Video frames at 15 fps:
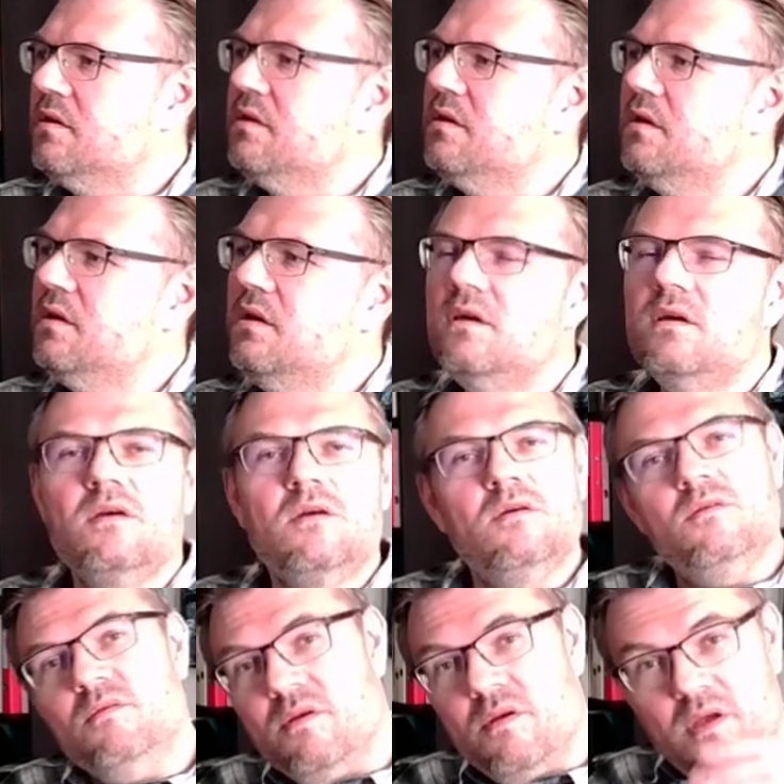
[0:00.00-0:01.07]
Yeah?
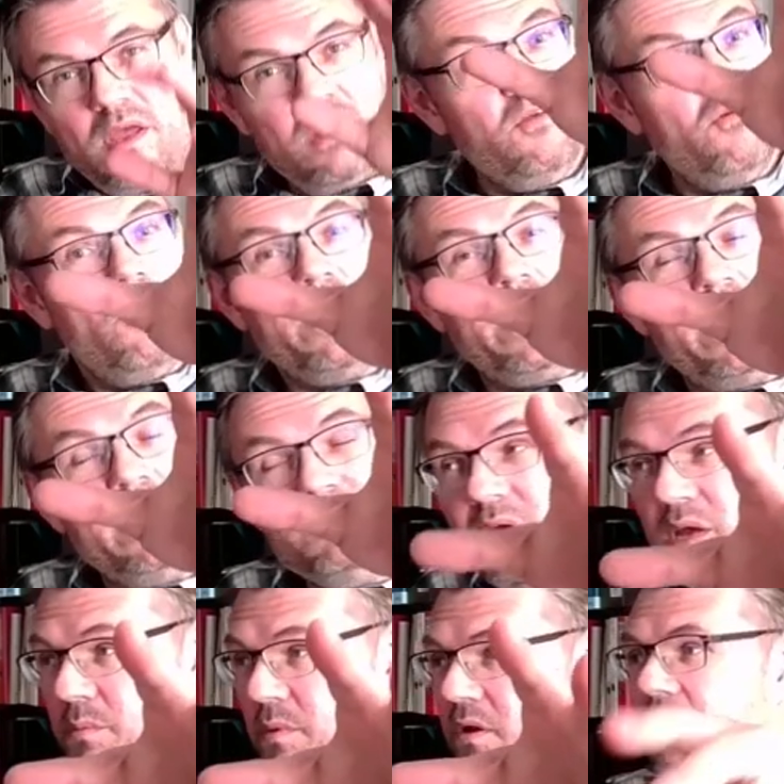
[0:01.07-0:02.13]
In your case,
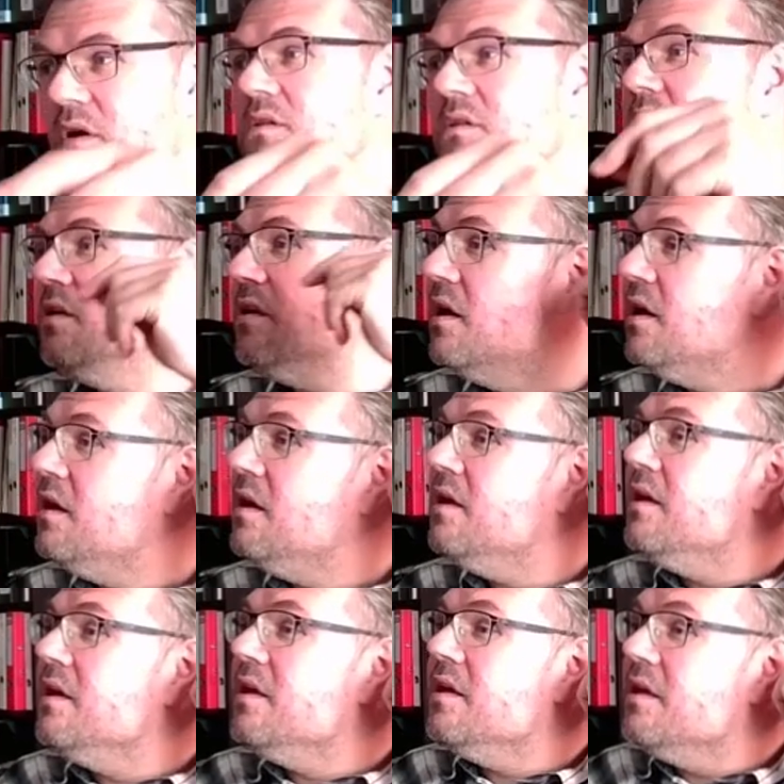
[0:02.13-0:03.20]
maybe not. Yeah?
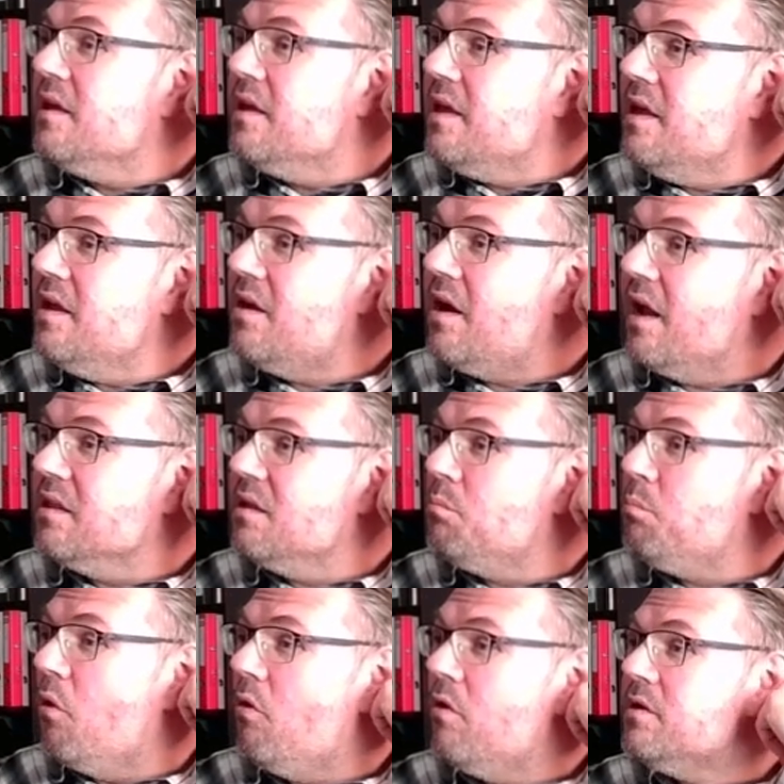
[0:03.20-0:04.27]
Here under
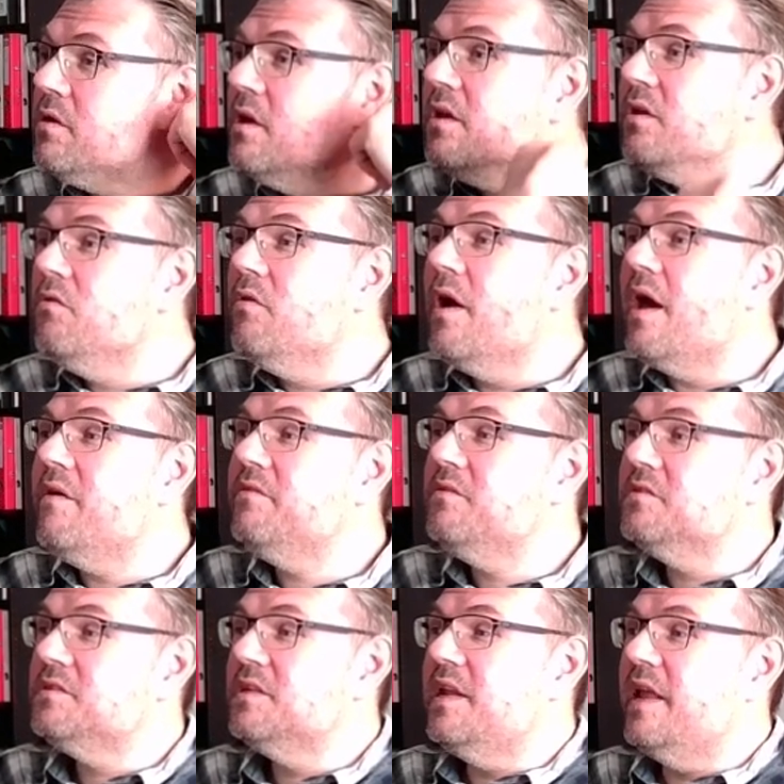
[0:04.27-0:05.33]
port, you have
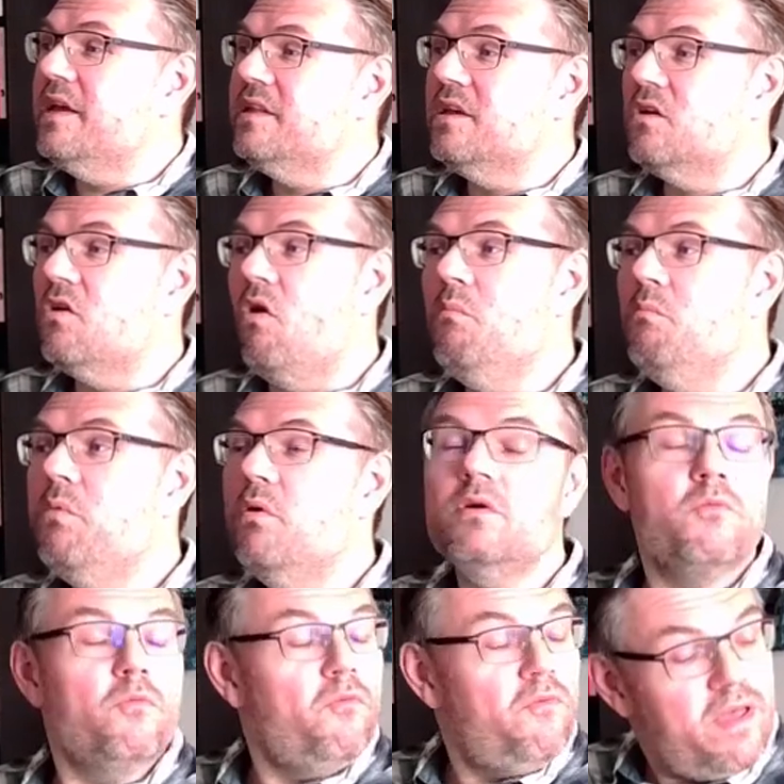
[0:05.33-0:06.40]
to select the COM port
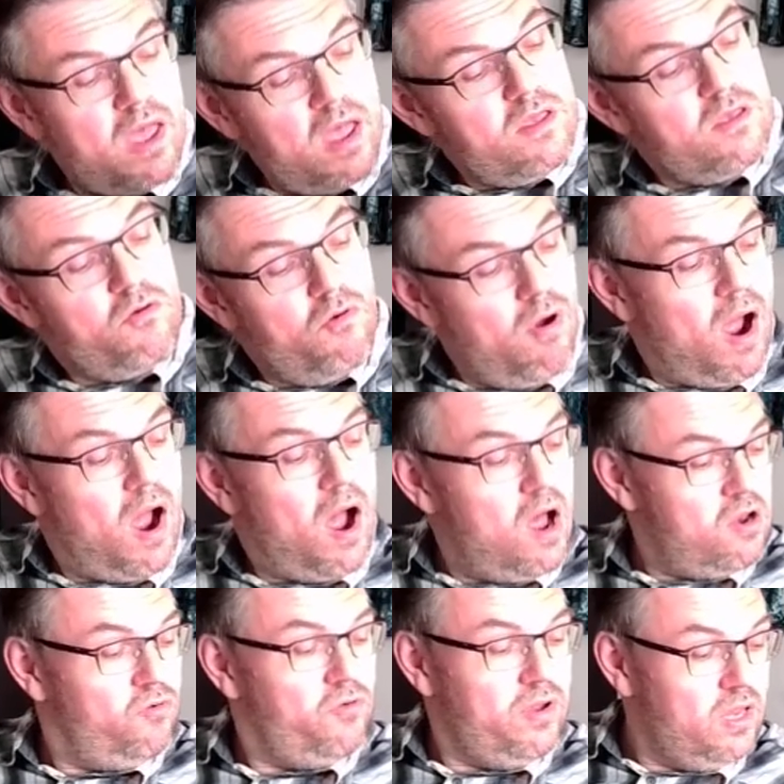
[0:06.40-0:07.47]
where your
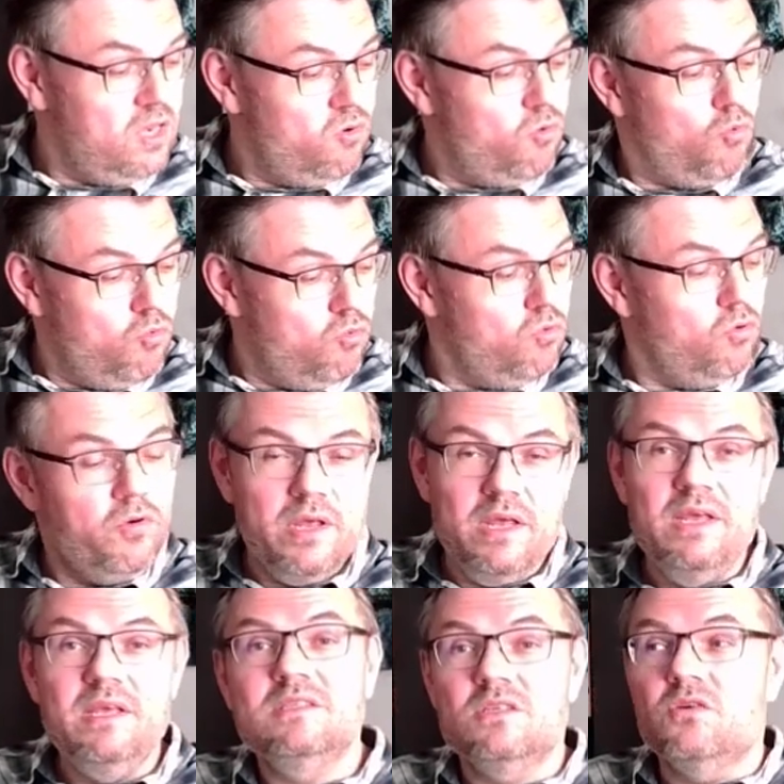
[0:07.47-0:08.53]
Arduino Uno
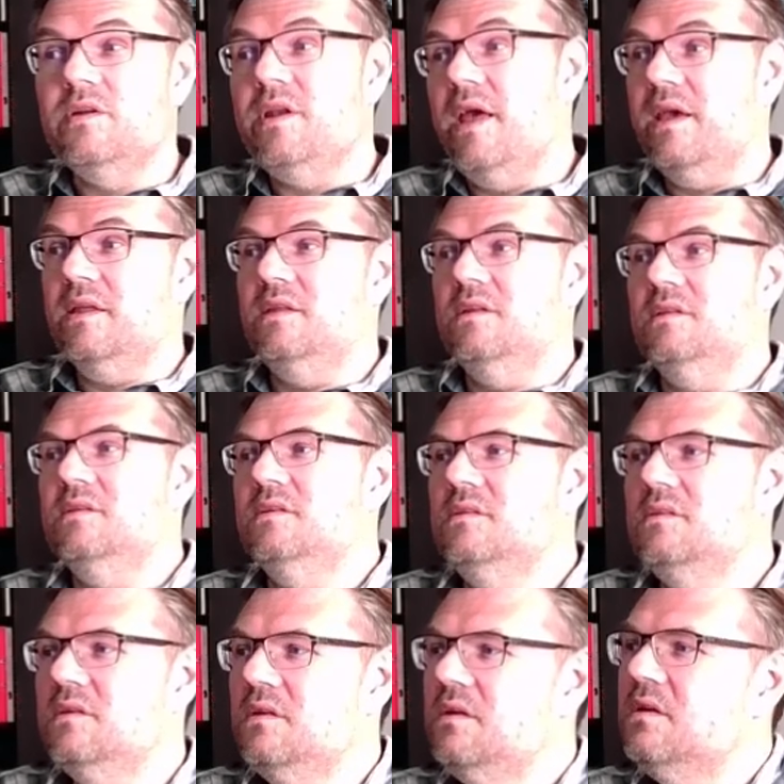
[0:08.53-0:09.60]
is connected.
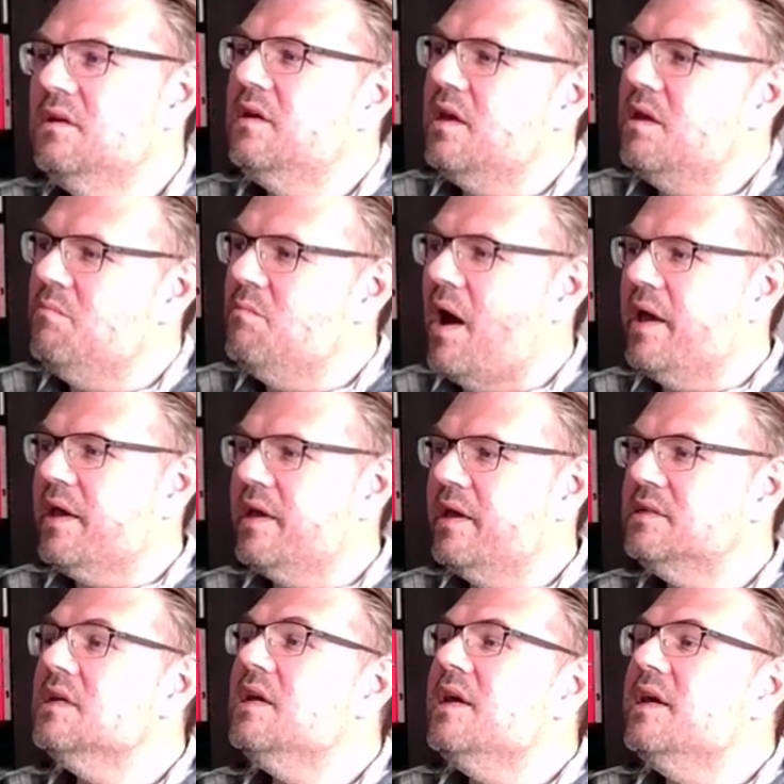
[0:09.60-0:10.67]
Yeah? In my
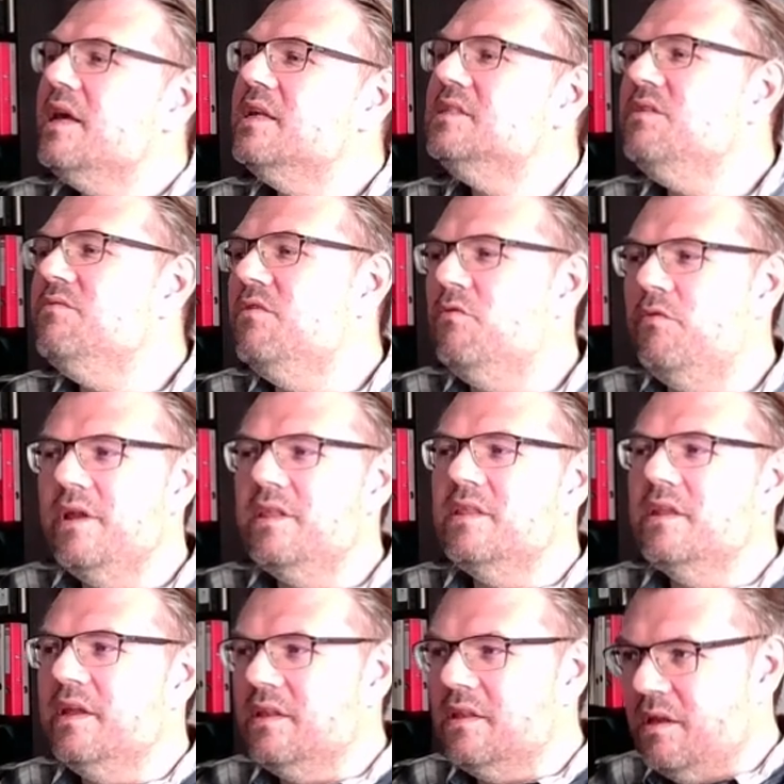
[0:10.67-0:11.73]
case, it's even written
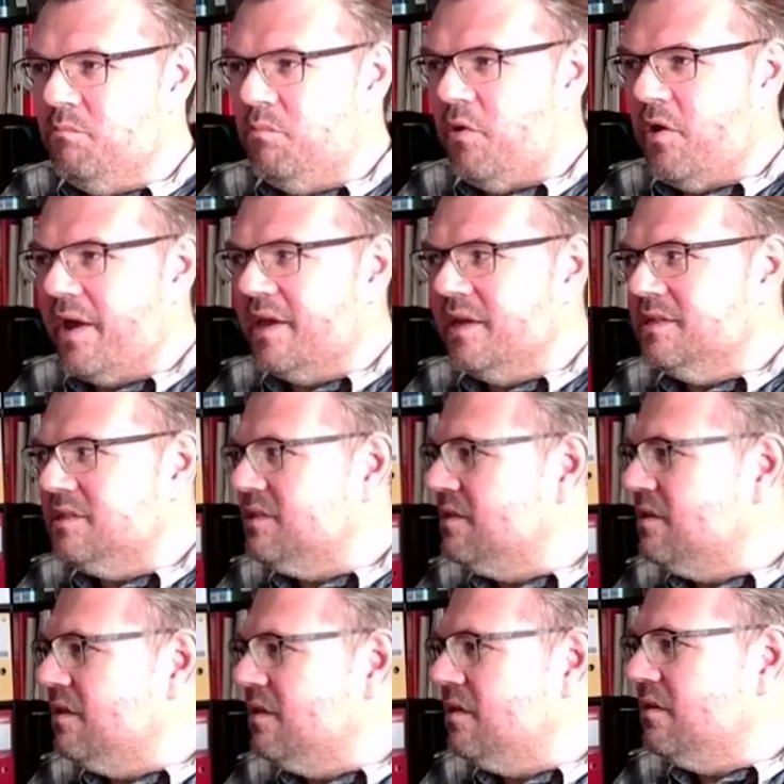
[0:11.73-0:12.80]
in, in brackets,
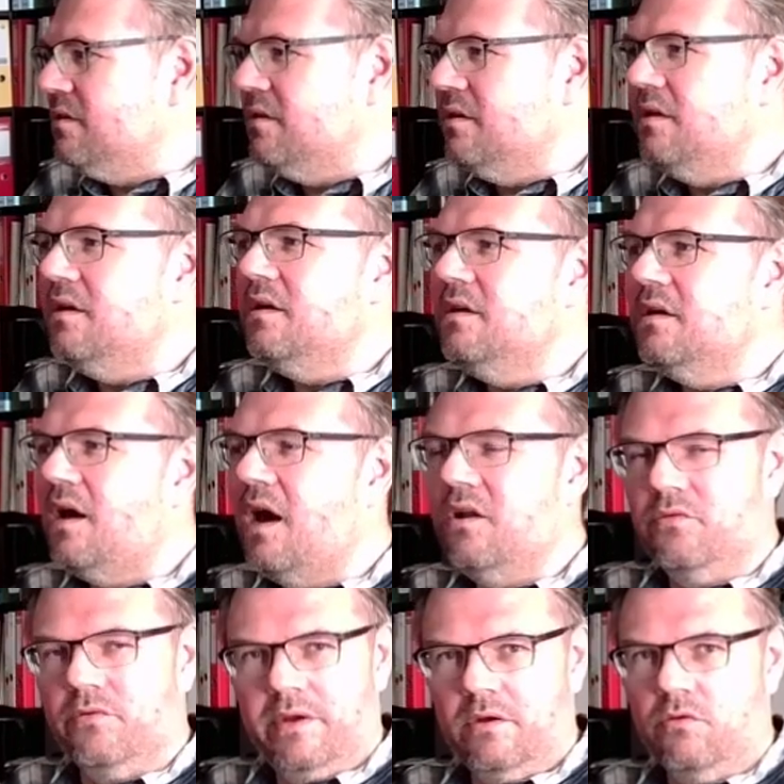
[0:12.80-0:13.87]
yeah?
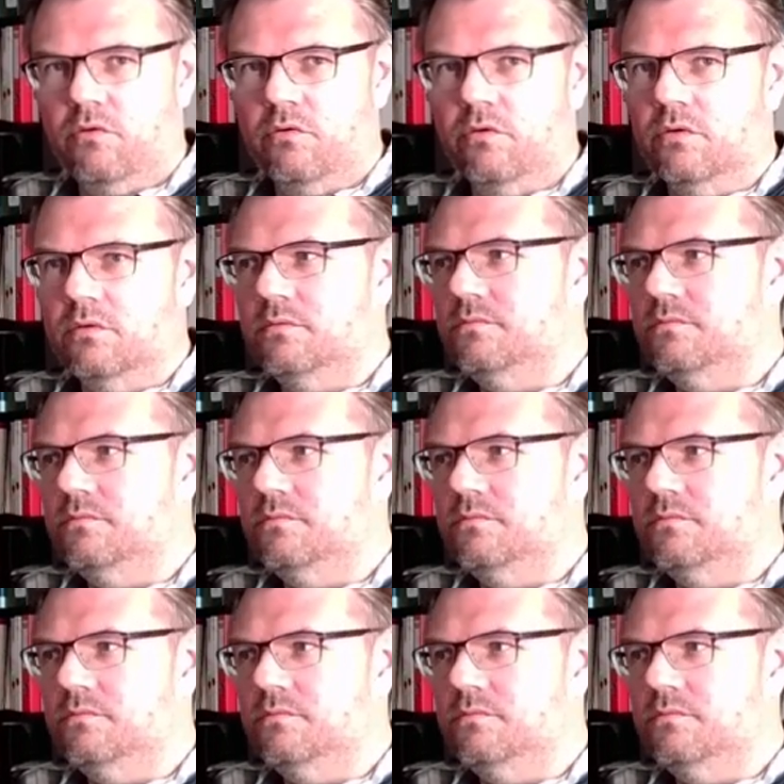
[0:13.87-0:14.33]
Arduino Uno.